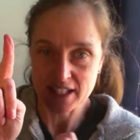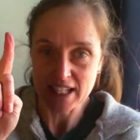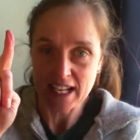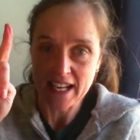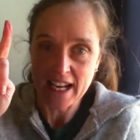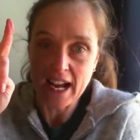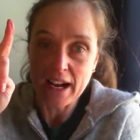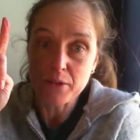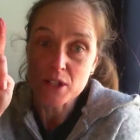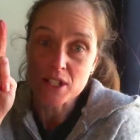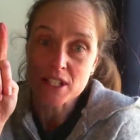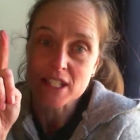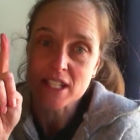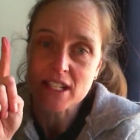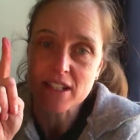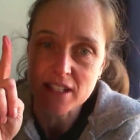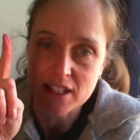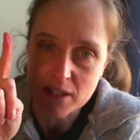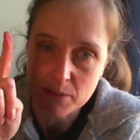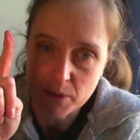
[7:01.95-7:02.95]
And I would see
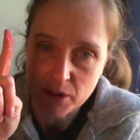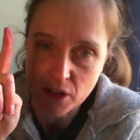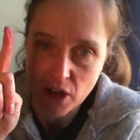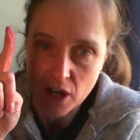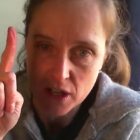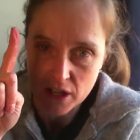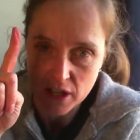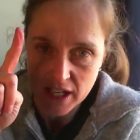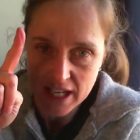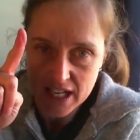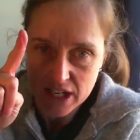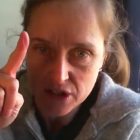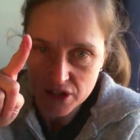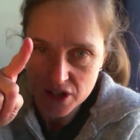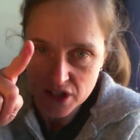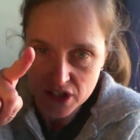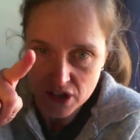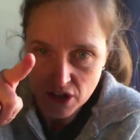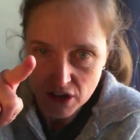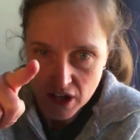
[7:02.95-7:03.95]
this with Carter. He could
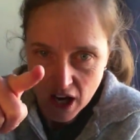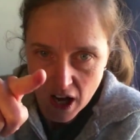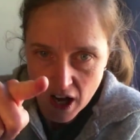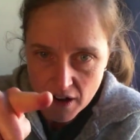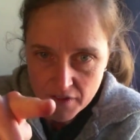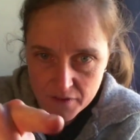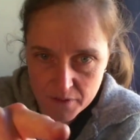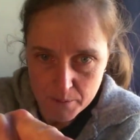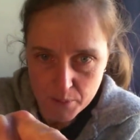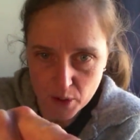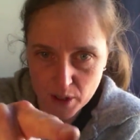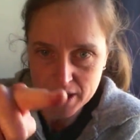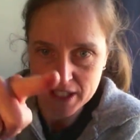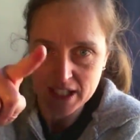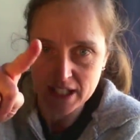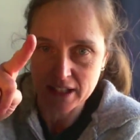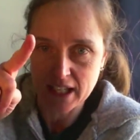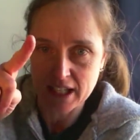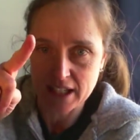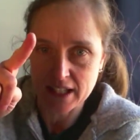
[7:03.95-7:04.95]
start off
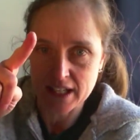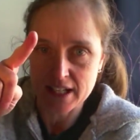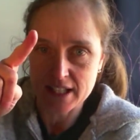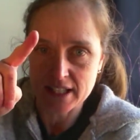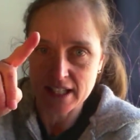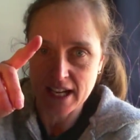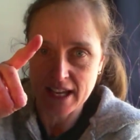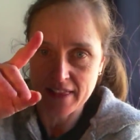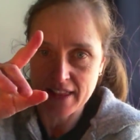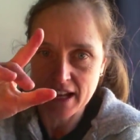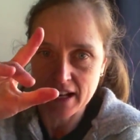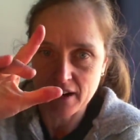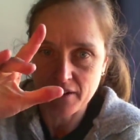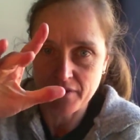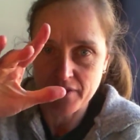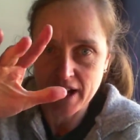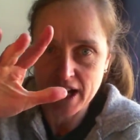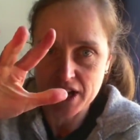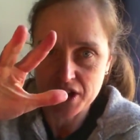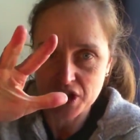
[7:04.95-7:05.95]
pointing like this, and then
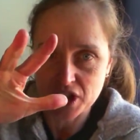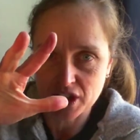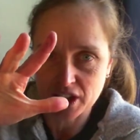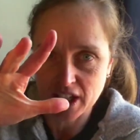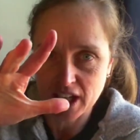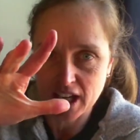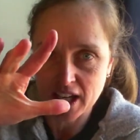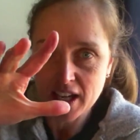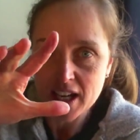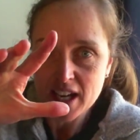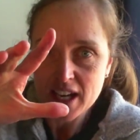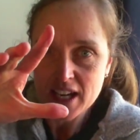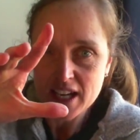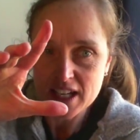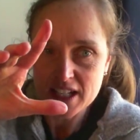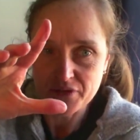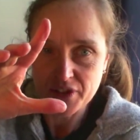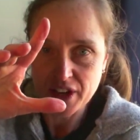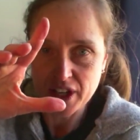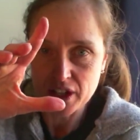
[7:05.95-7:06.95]
eventually
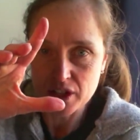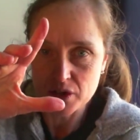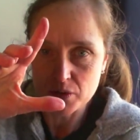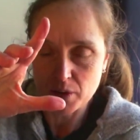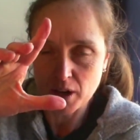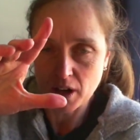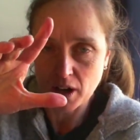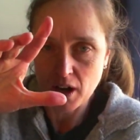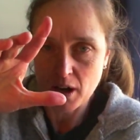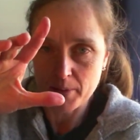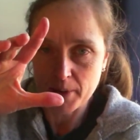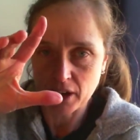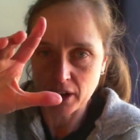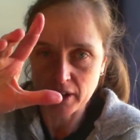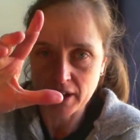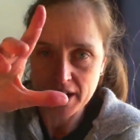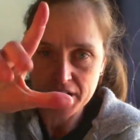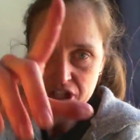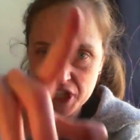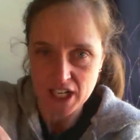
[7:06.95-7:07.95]
his fingers would come
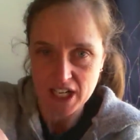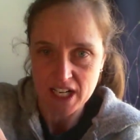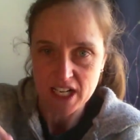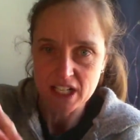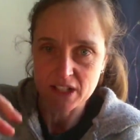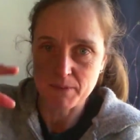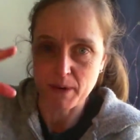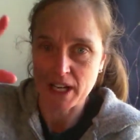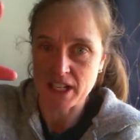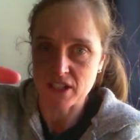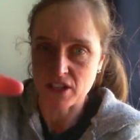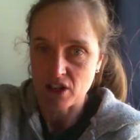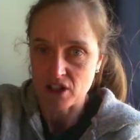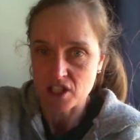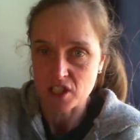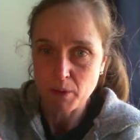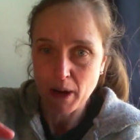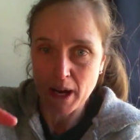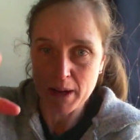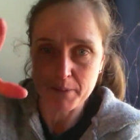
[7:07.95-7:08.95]
unclenched and he might start
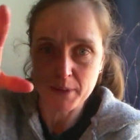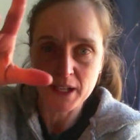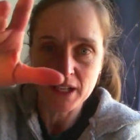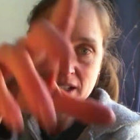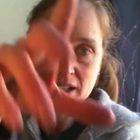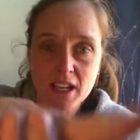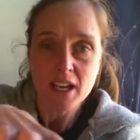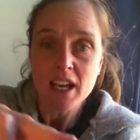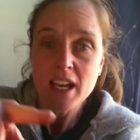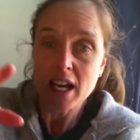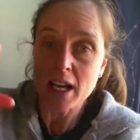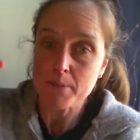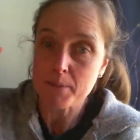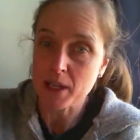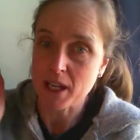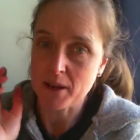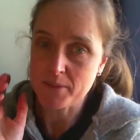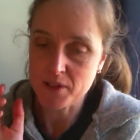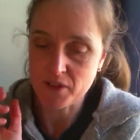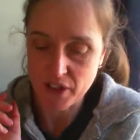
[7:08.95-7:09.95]
swiping. It
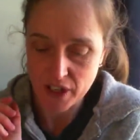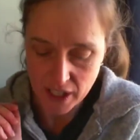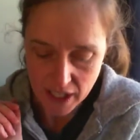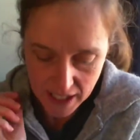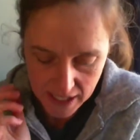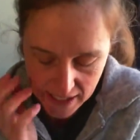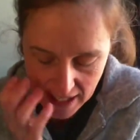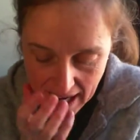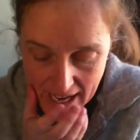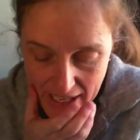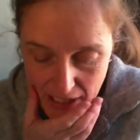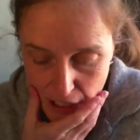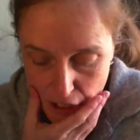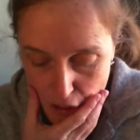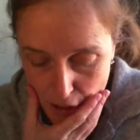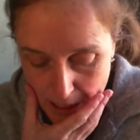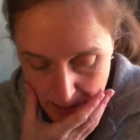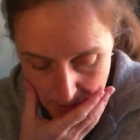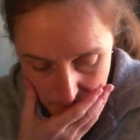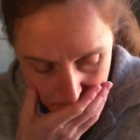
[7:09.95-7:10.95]
becomes very
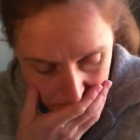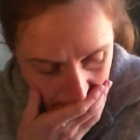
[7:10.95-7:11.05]
inaccurate.